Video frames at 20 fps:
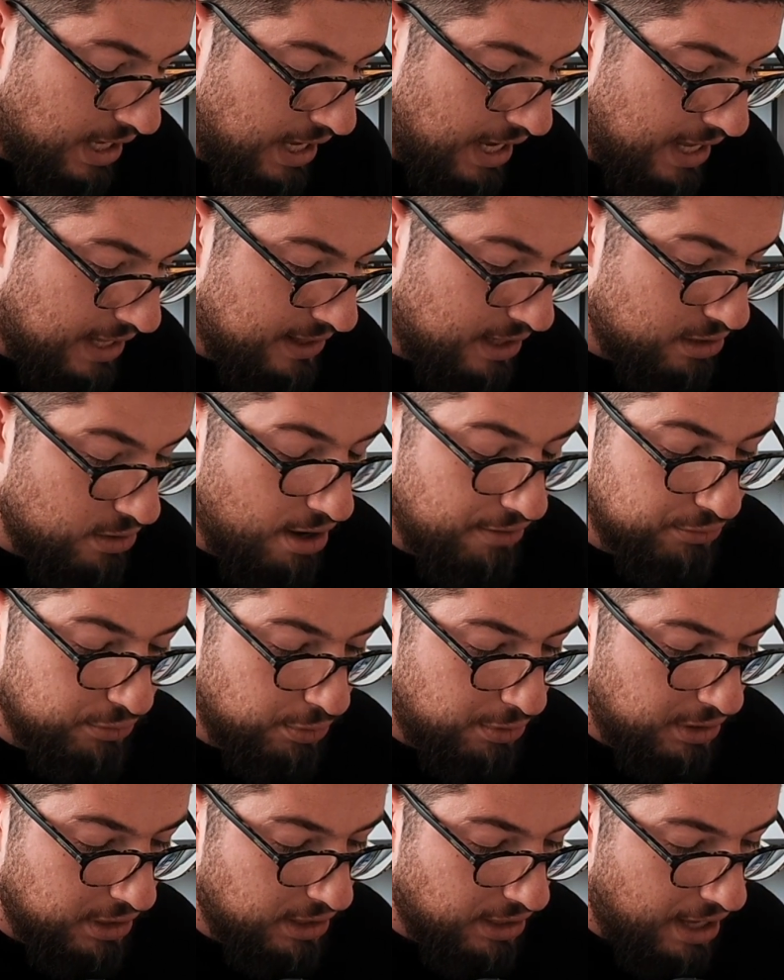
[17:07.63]
and then you have to
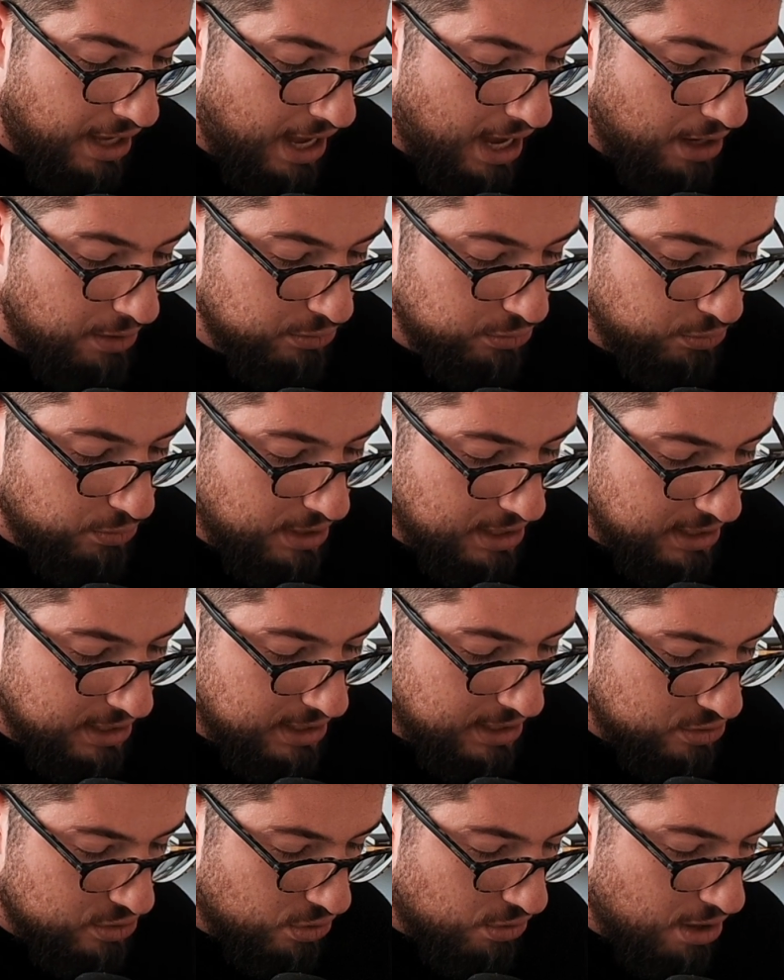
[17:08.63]
think, how do I
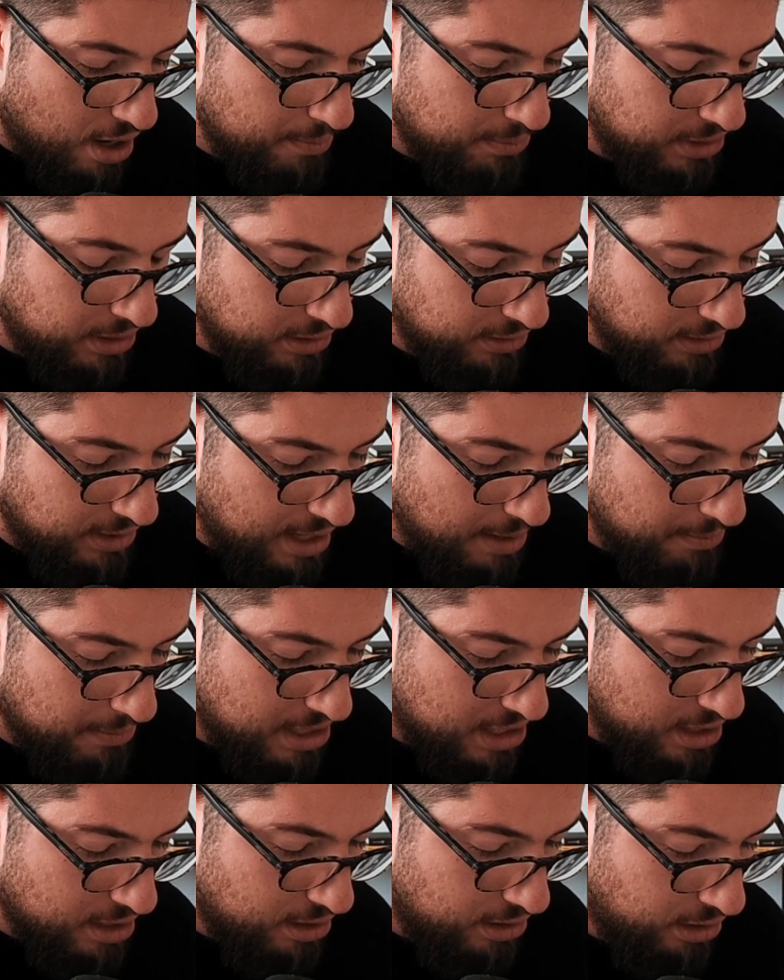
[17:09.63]
interrupt them
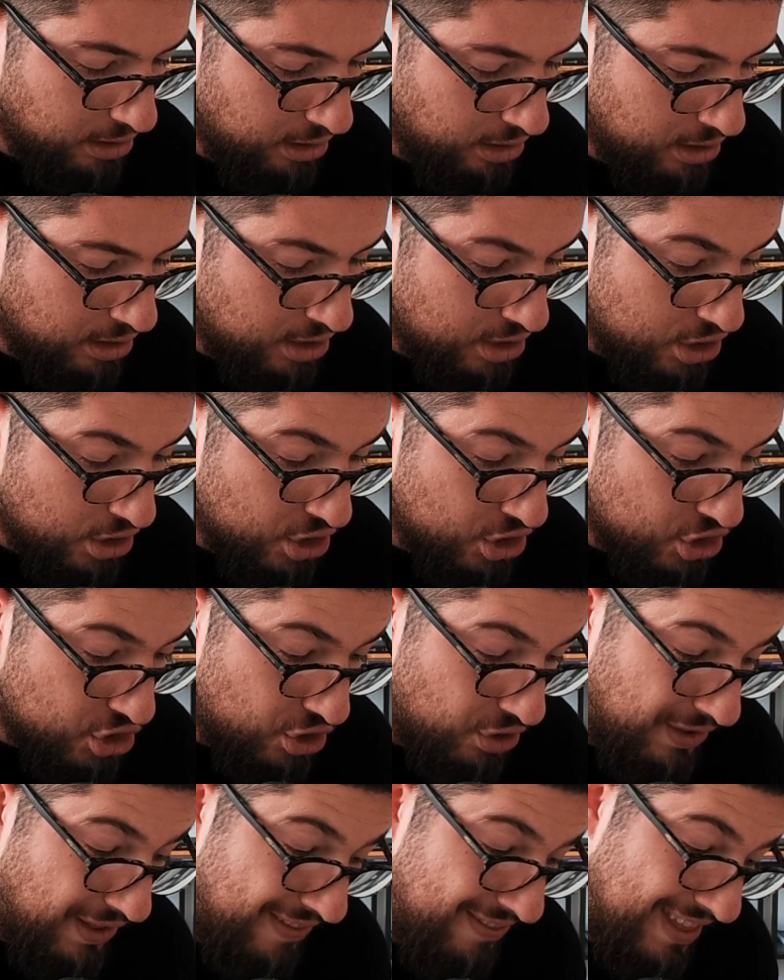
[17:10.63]
here so
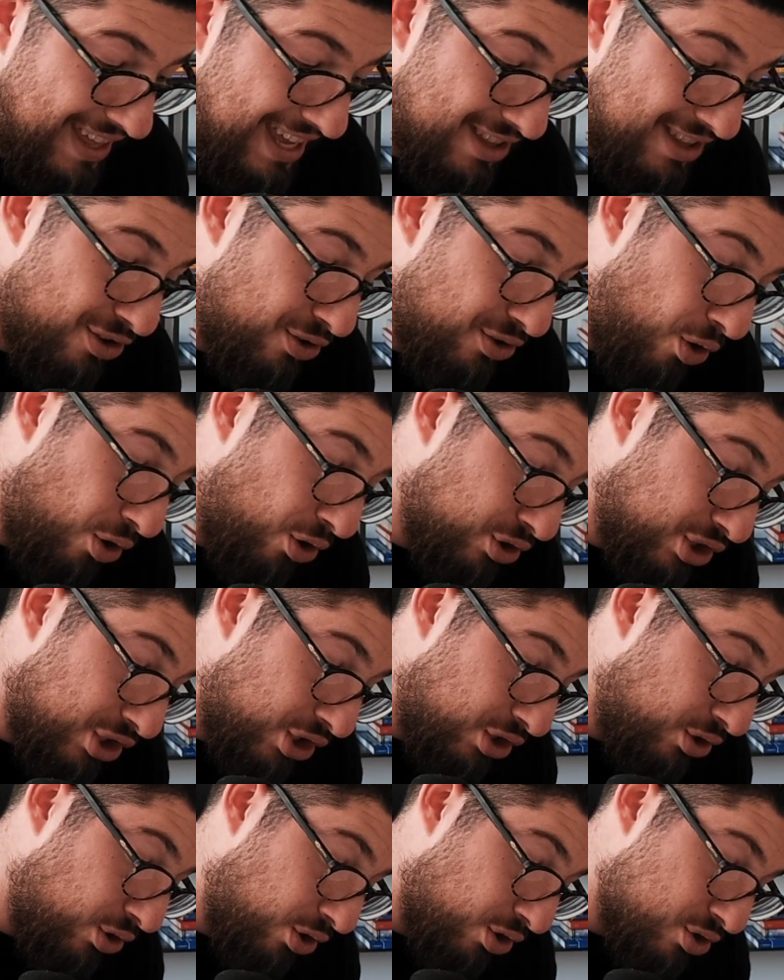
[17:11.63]
that they don't
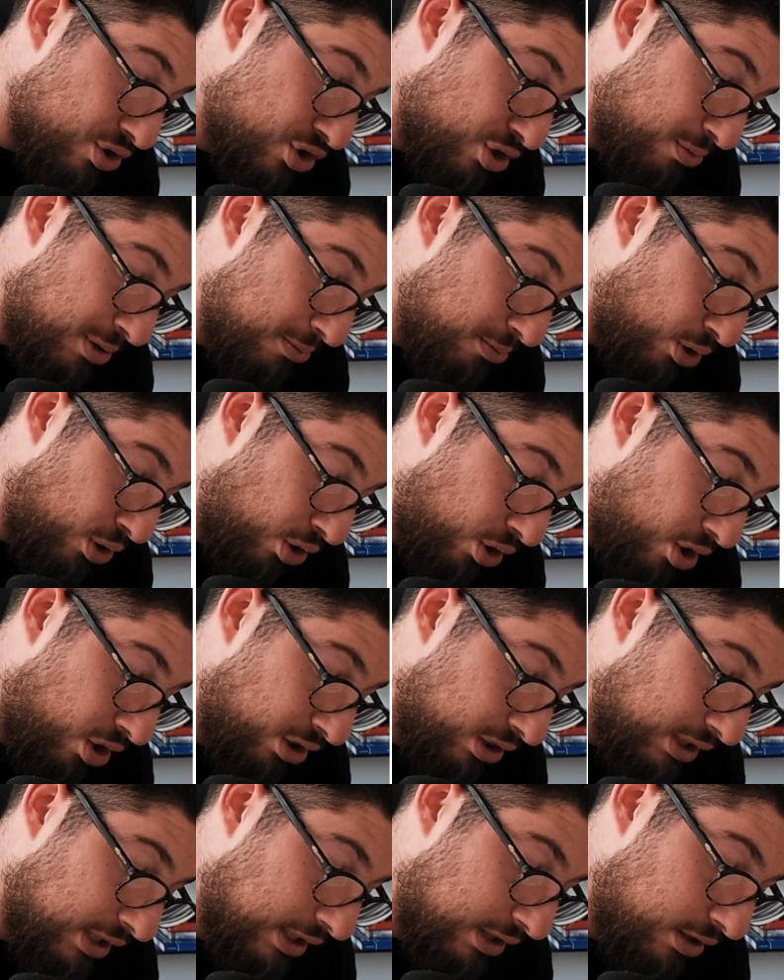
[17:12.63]
continue consuming more
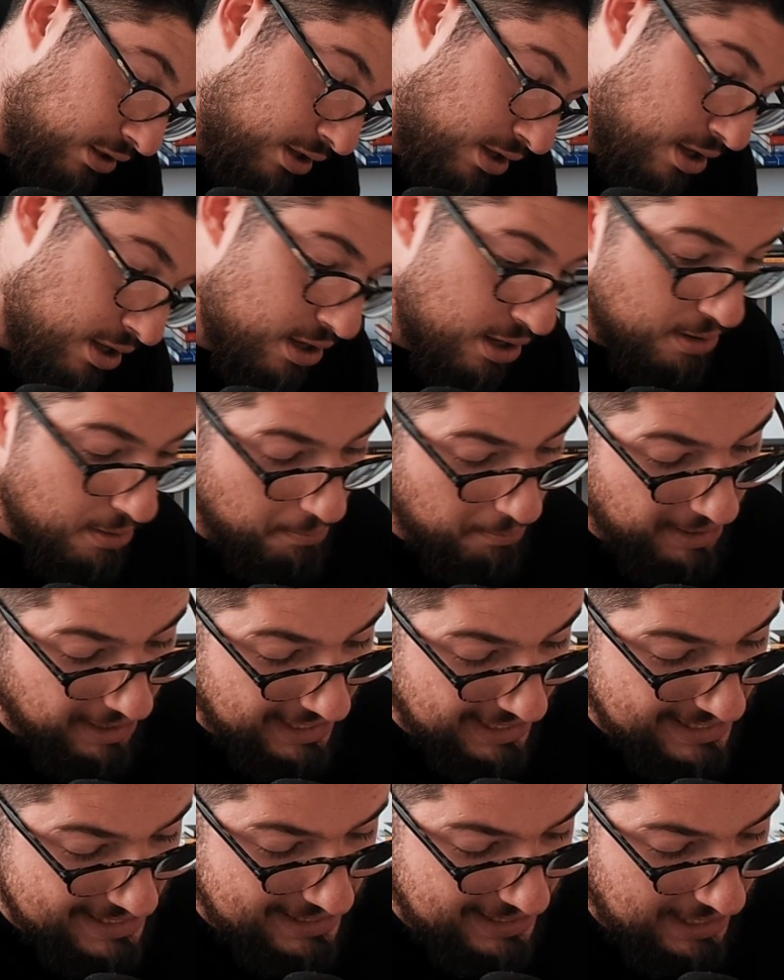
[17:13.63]
content, but
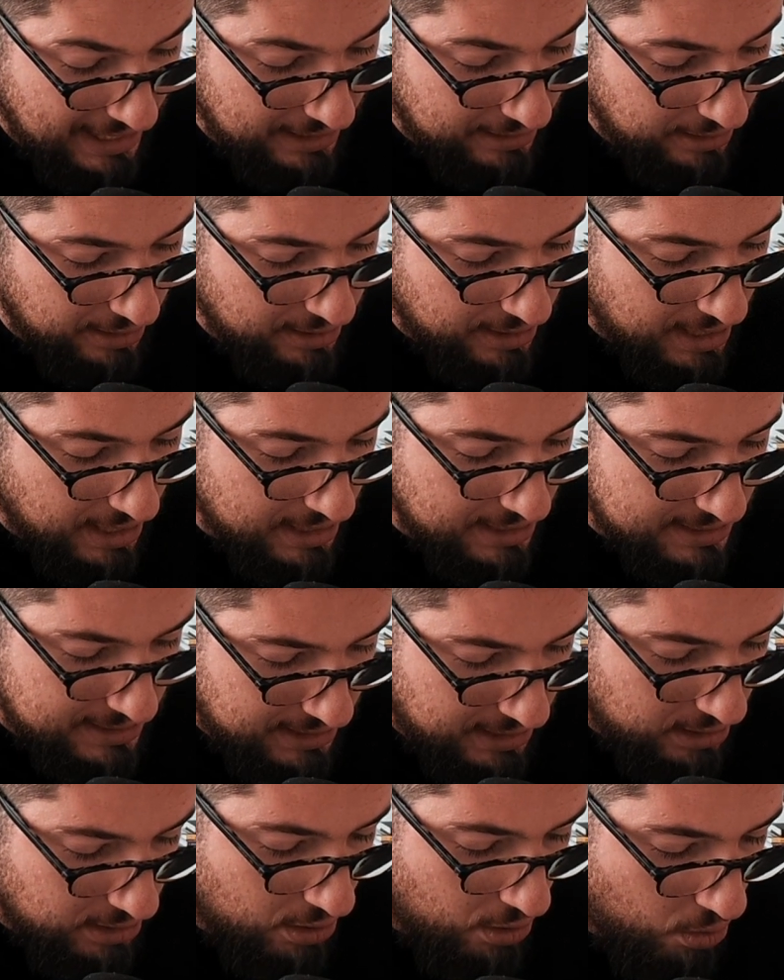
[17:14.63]
instead they
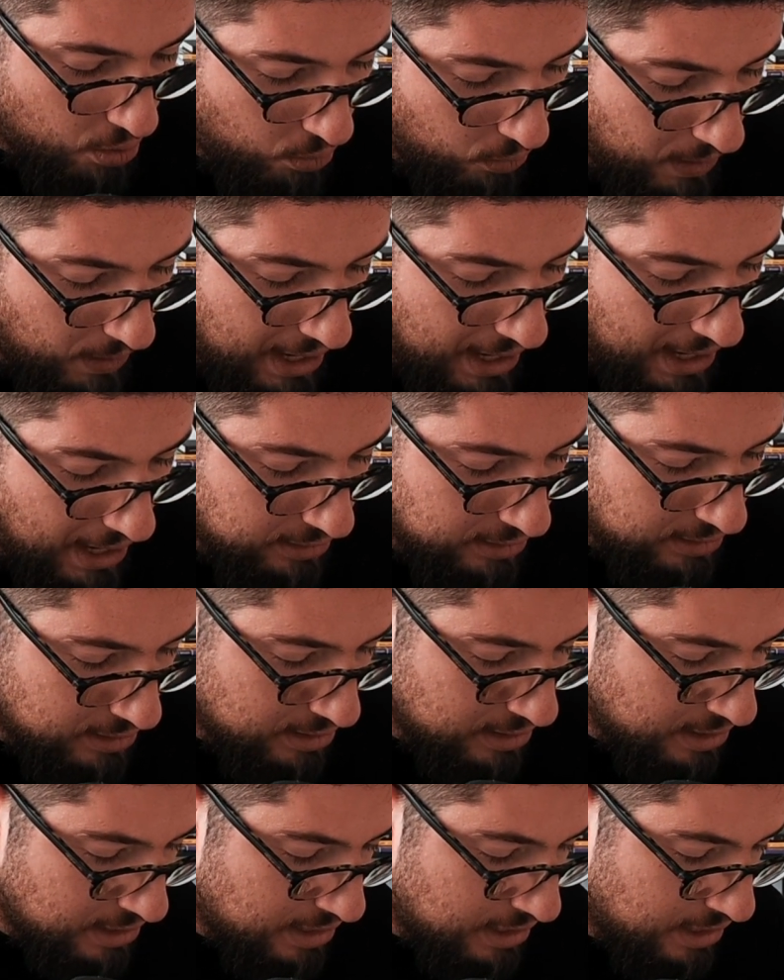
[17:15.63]
see the whole ad
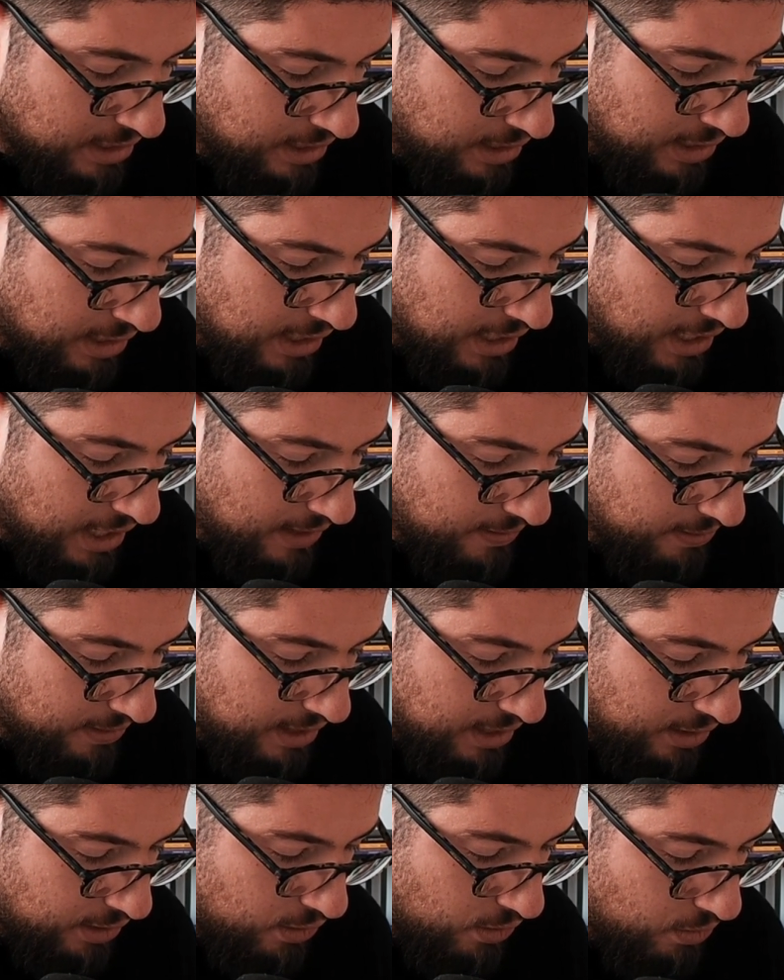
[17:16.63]
and
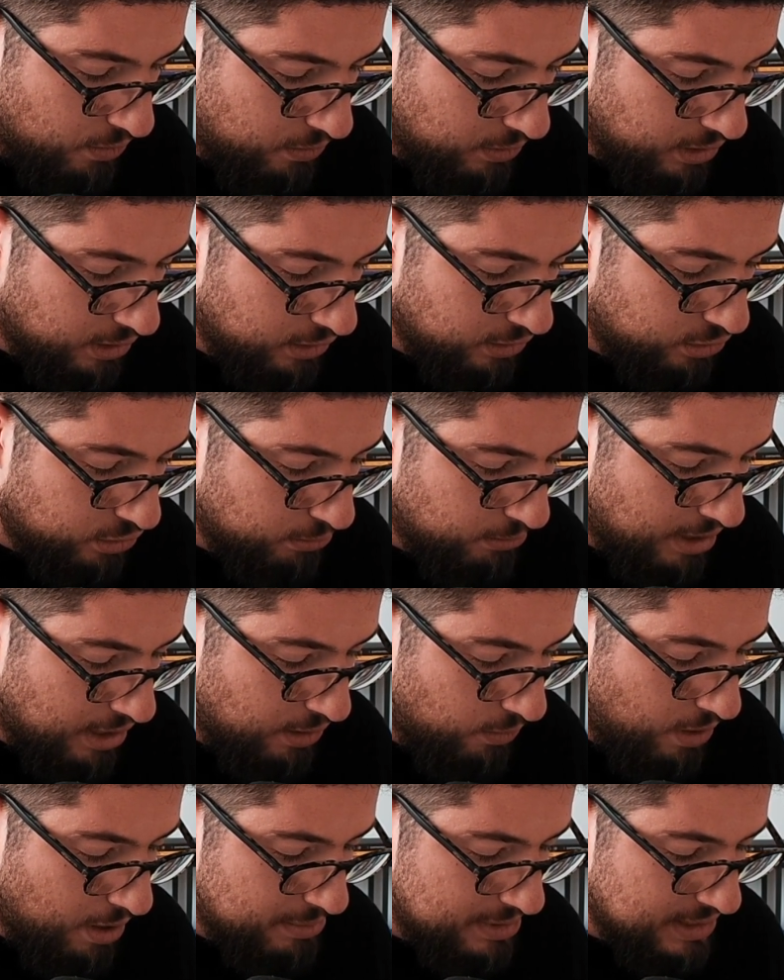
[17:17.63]
they go into my
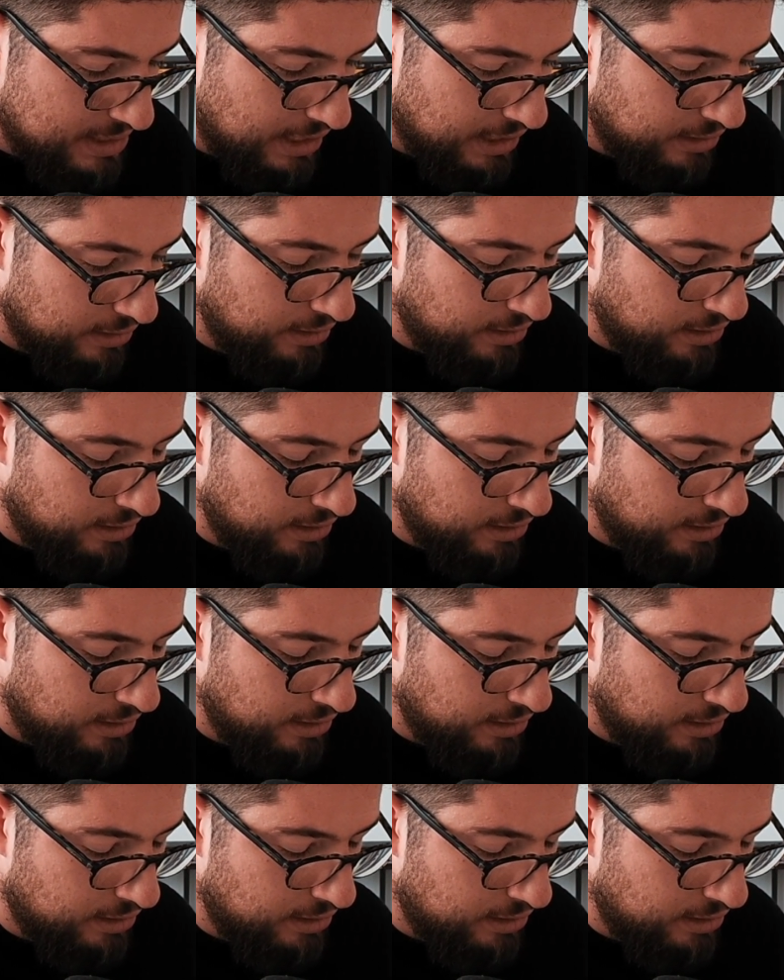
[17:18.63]
website?